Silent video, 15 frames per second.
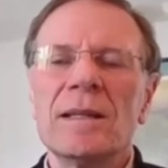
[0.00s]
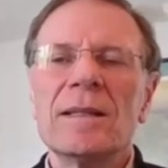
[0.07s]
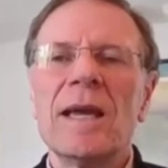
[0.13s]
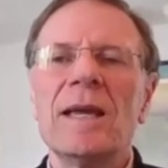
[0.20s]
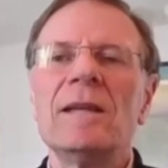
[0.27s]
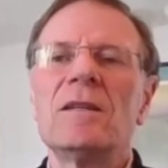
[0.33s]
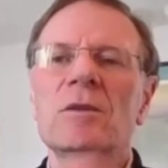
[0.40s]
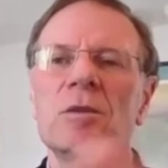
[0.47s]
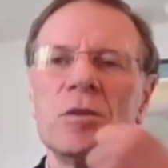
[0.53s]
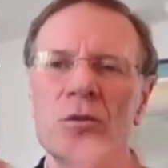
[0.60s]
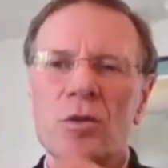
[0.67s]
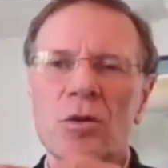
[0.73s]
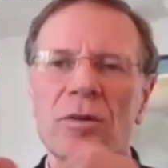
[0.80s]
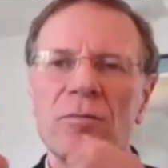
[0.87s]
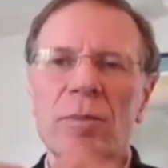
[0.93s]
tend
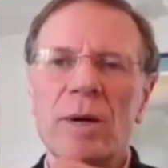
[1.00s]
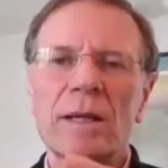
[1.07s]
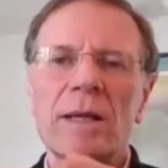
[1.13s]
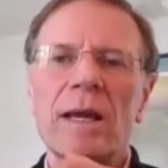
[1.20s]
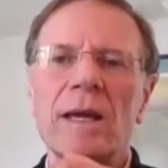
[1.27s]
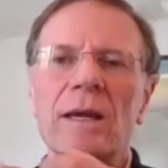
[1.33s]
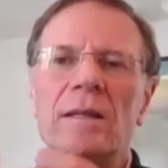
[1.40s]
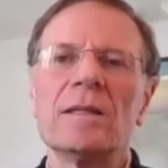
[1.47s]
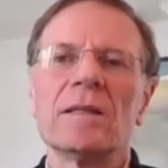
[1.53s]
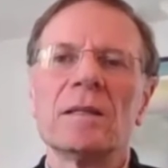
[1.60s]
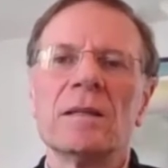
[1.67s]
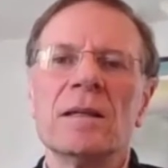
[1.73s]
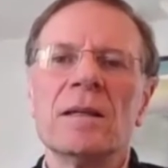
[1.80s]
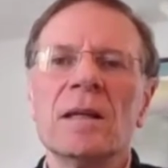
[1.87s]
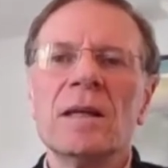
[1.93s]
to sort of butt heads
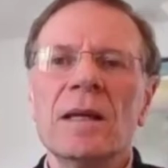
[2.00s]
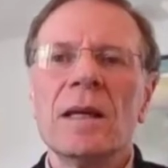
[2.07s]
and